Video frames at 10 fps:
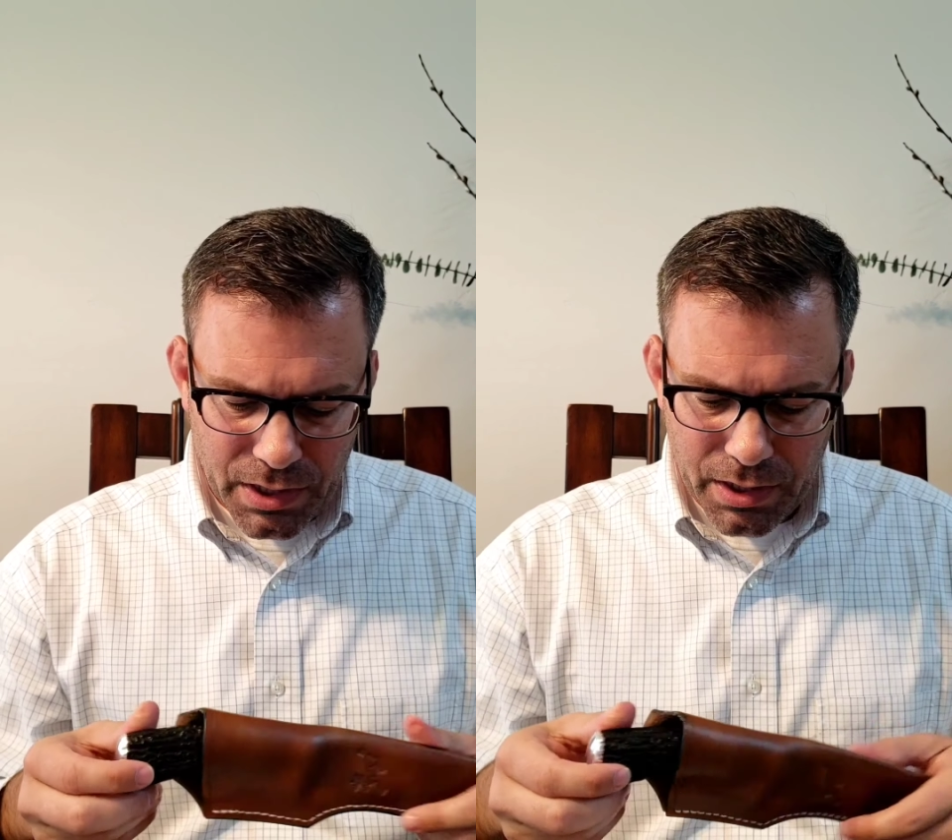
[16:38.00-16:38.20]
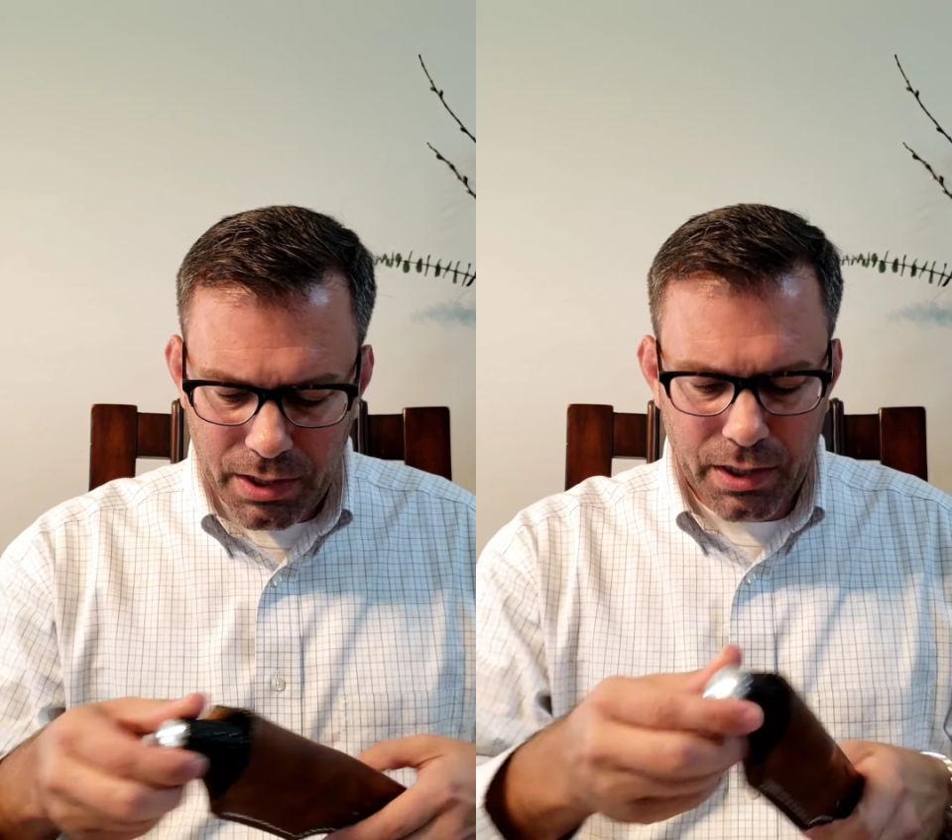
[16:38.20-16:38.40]

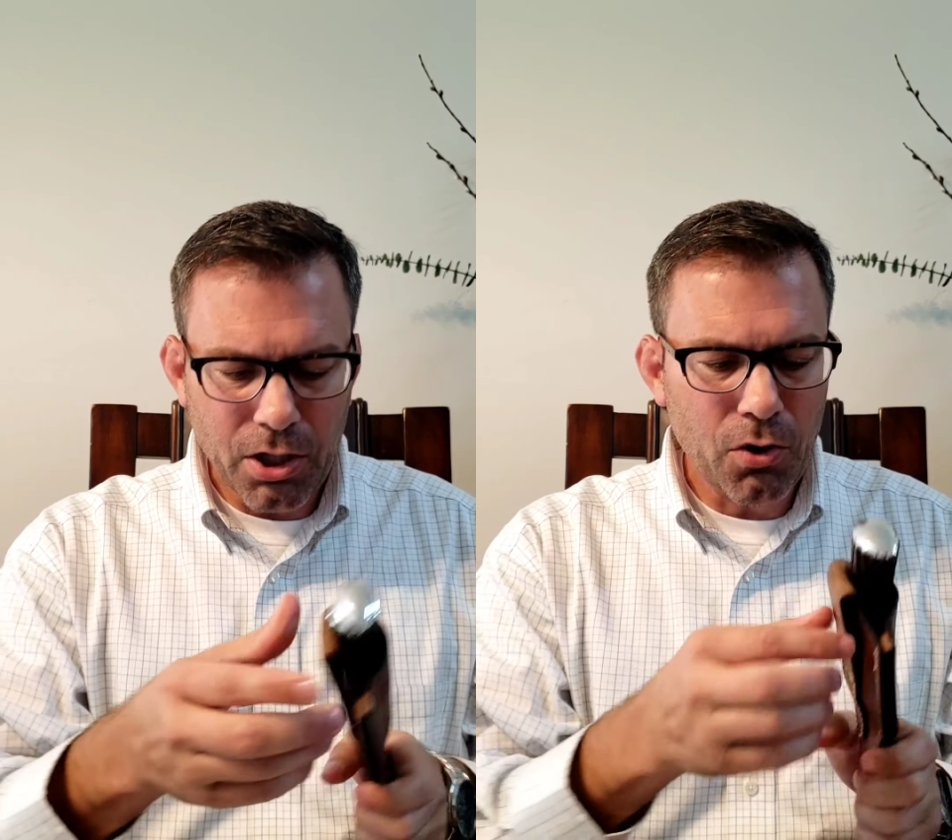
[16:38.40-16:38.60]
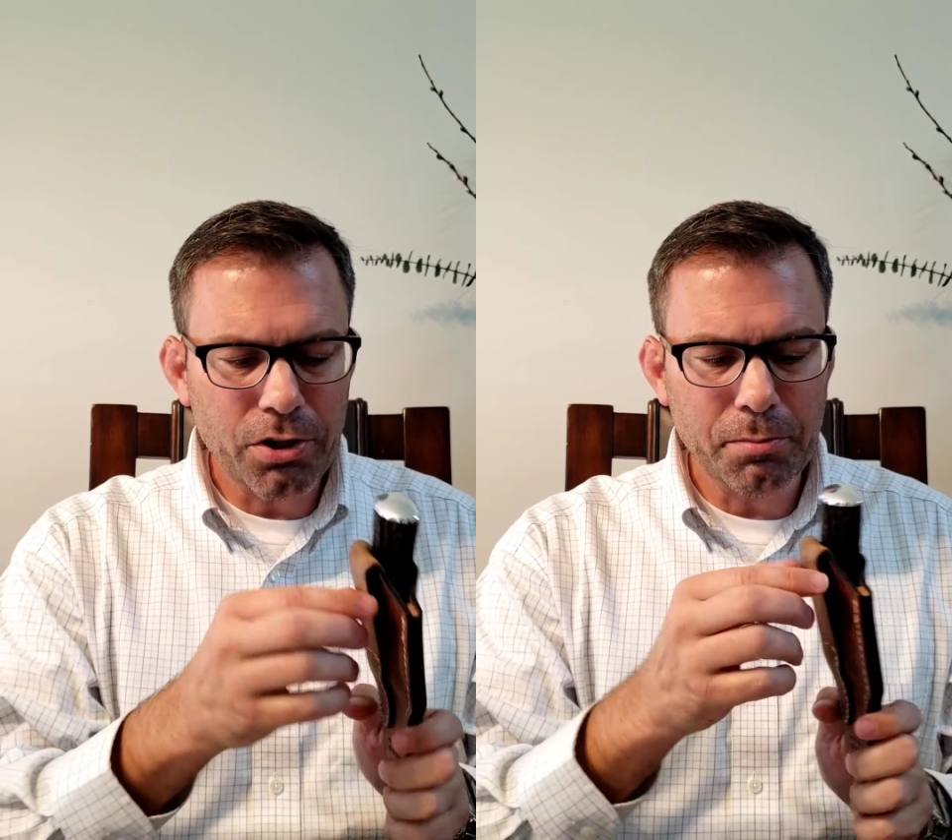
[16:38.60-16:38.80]
it can
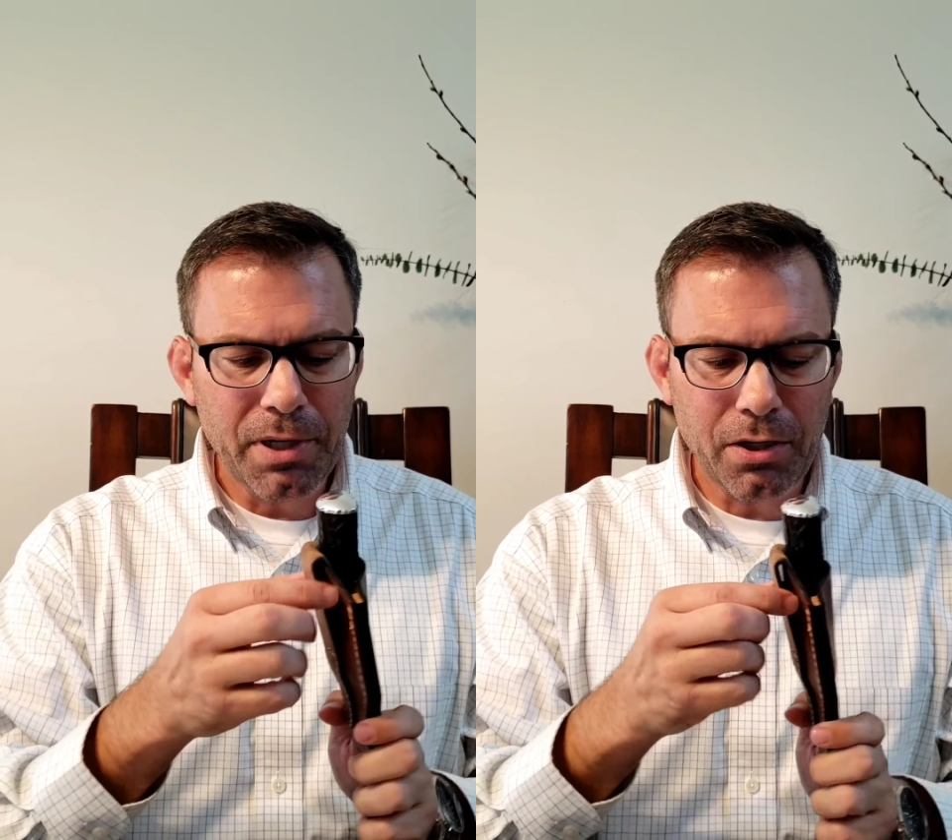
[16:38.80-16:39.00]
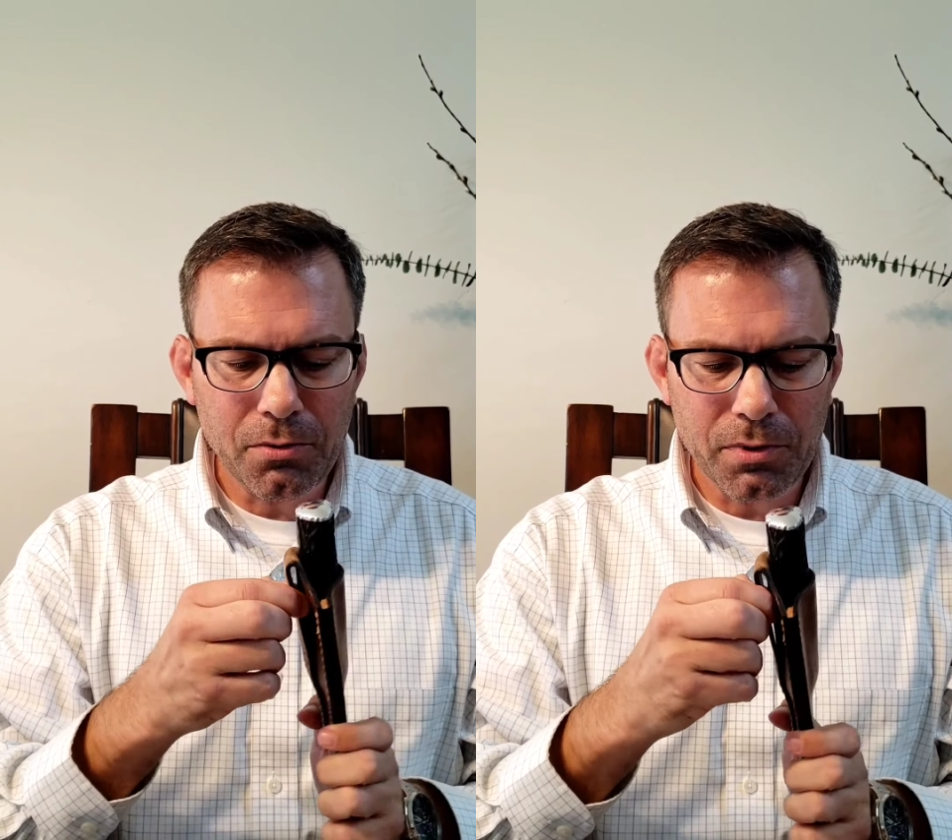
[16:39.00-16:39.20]
go on your
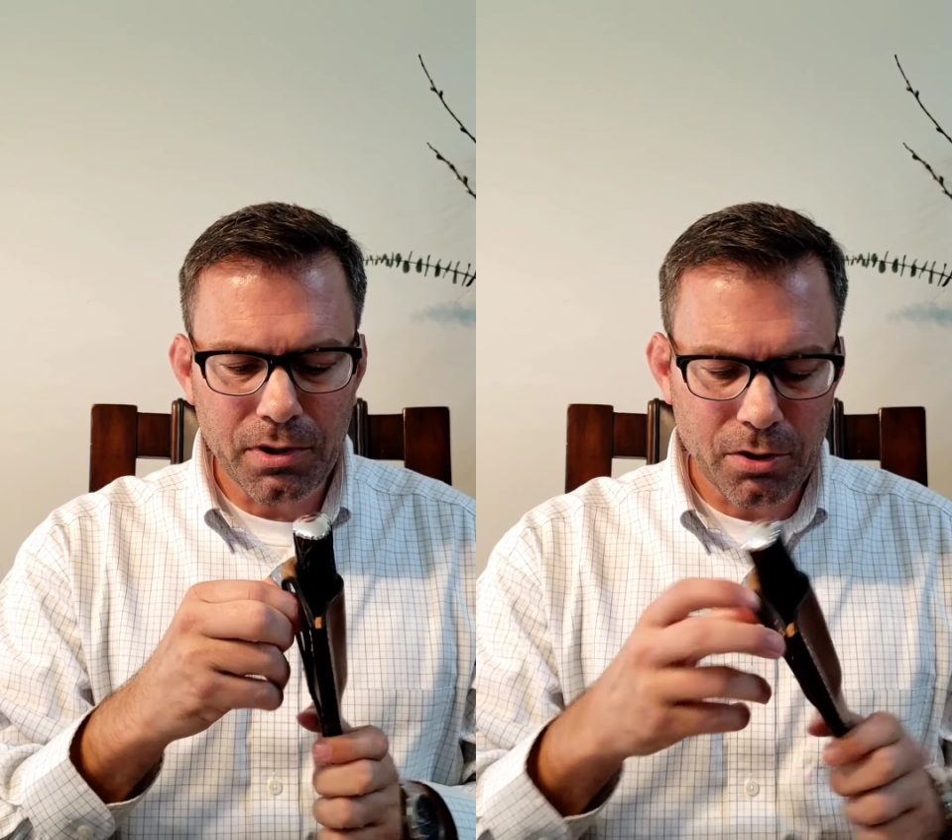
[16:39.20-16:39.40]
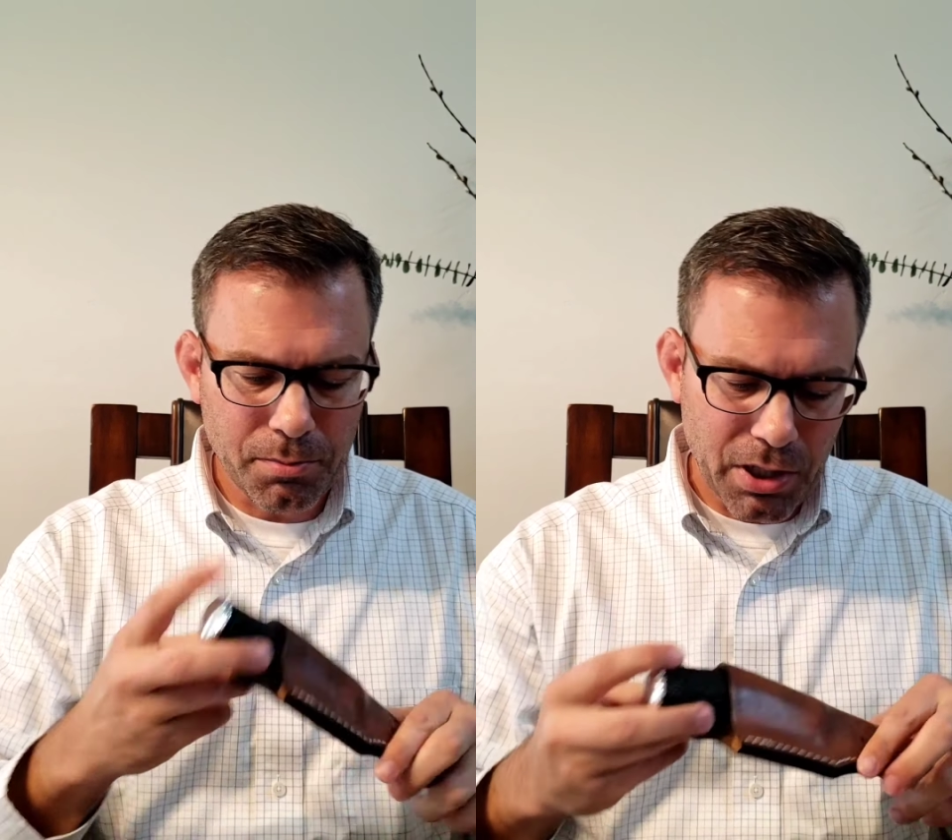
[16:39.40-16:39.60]
belt with a
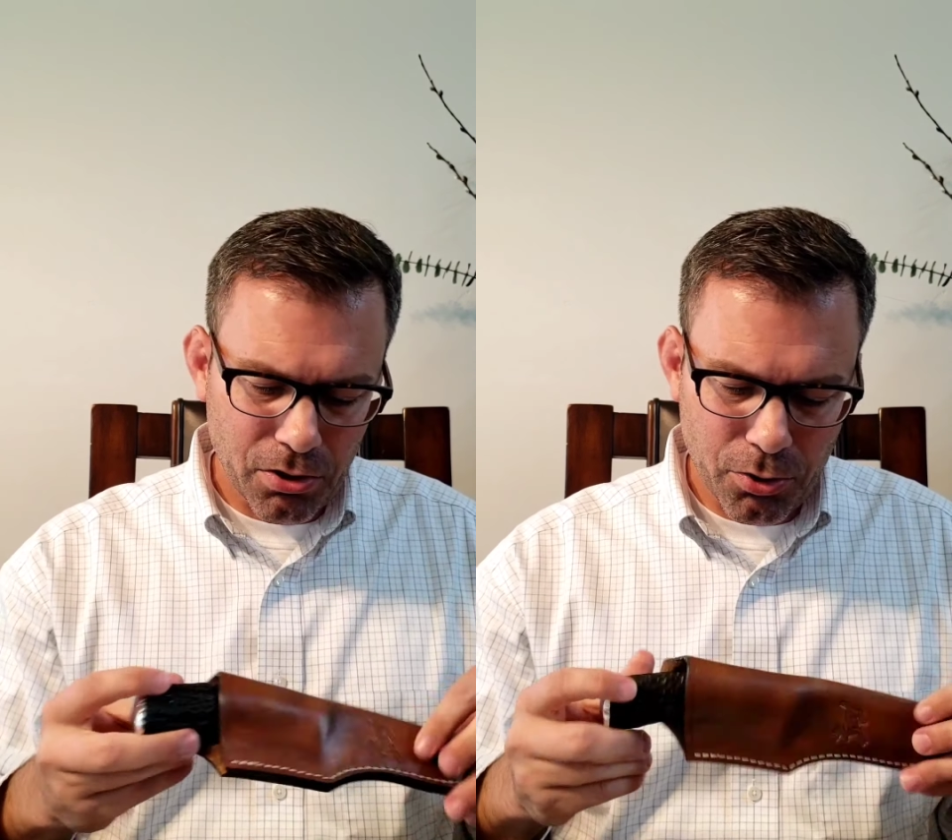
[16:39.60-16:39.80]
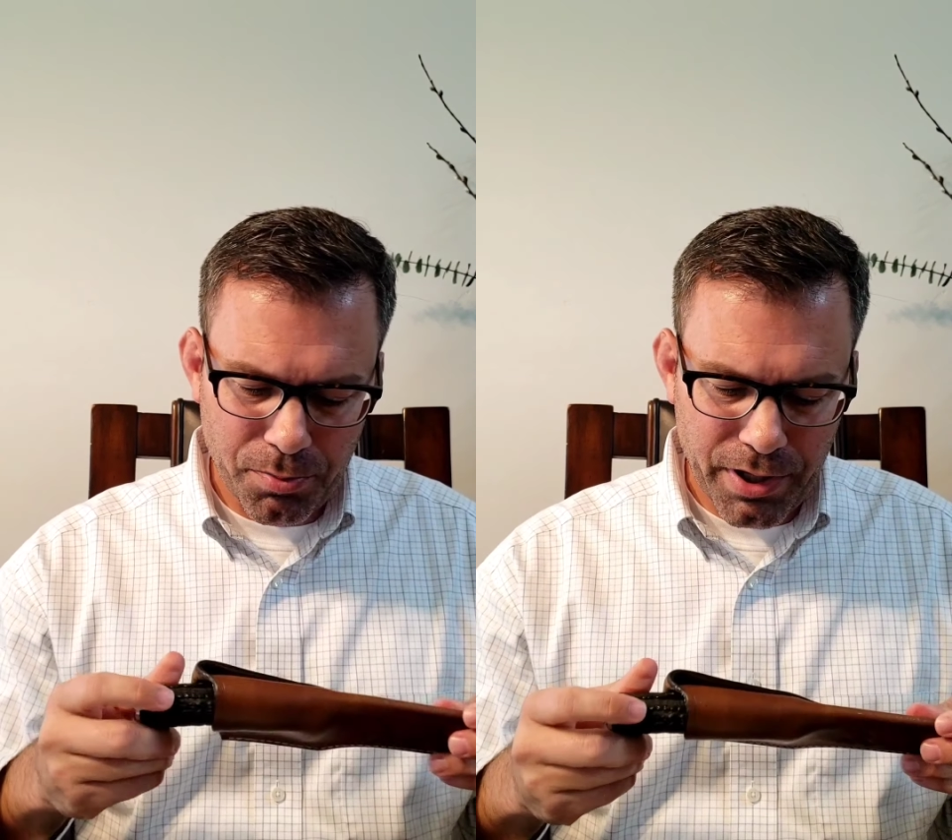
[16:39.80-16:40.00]
little
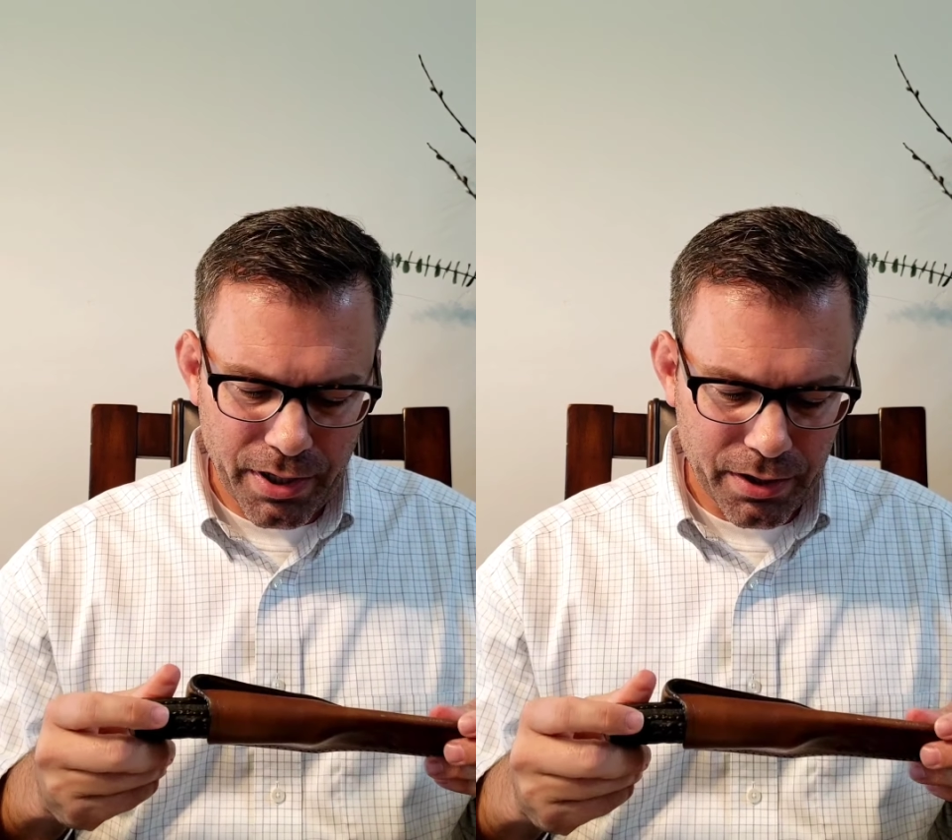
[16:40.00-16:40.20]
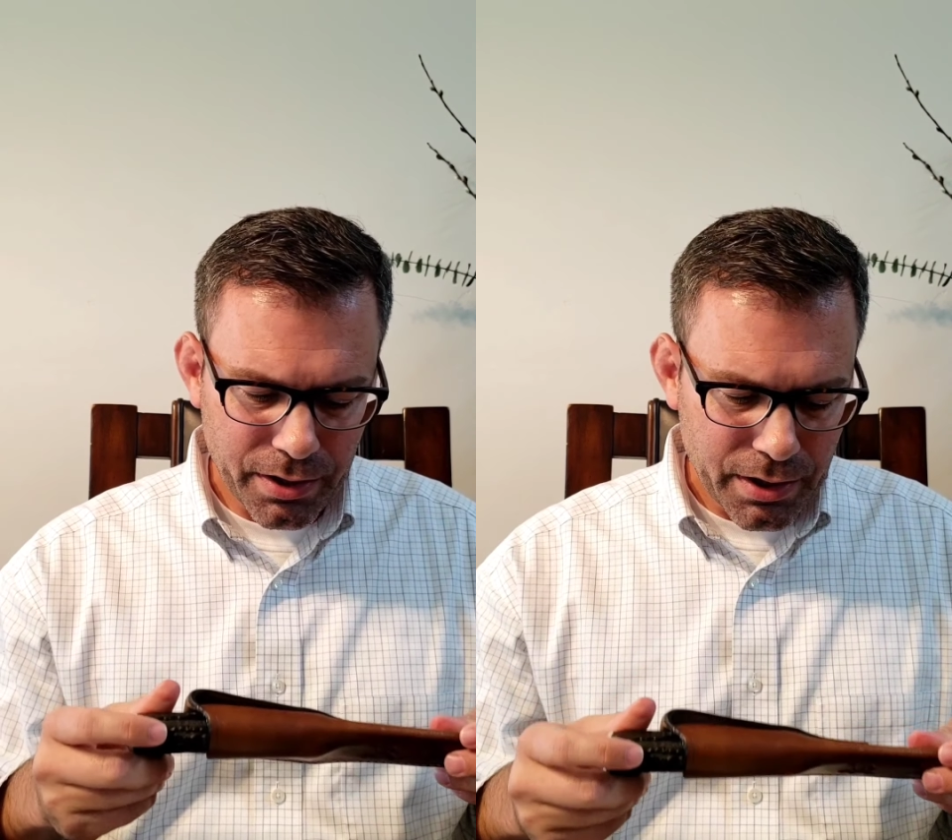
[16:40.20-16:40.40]
belt loop
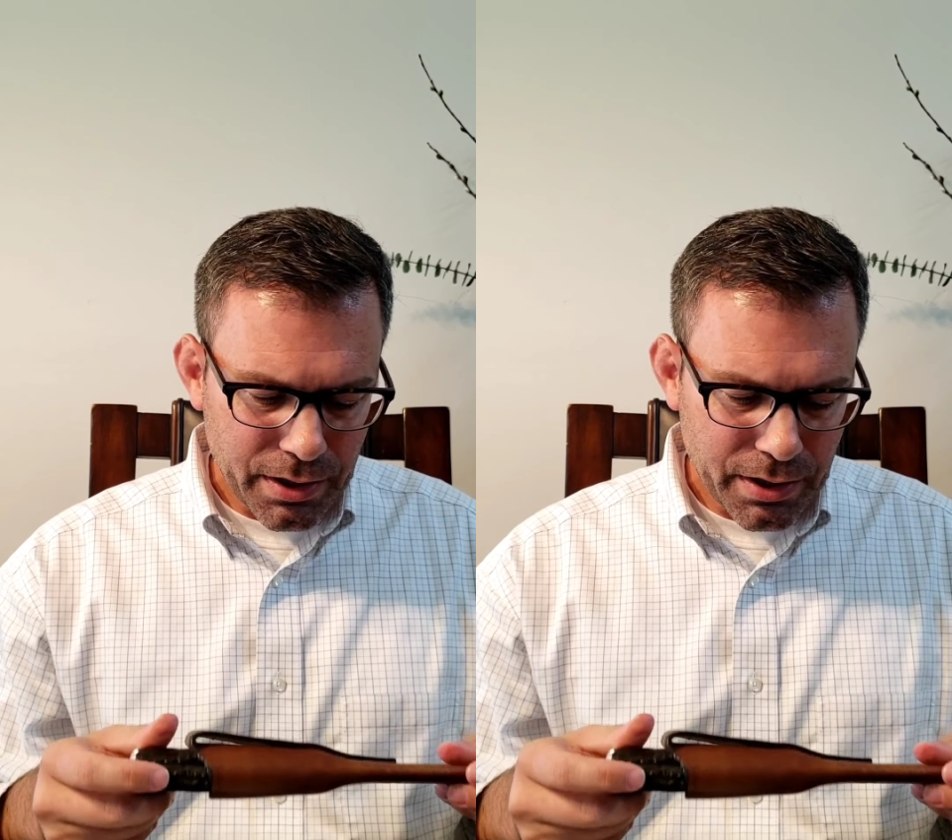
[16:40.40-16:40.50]
there.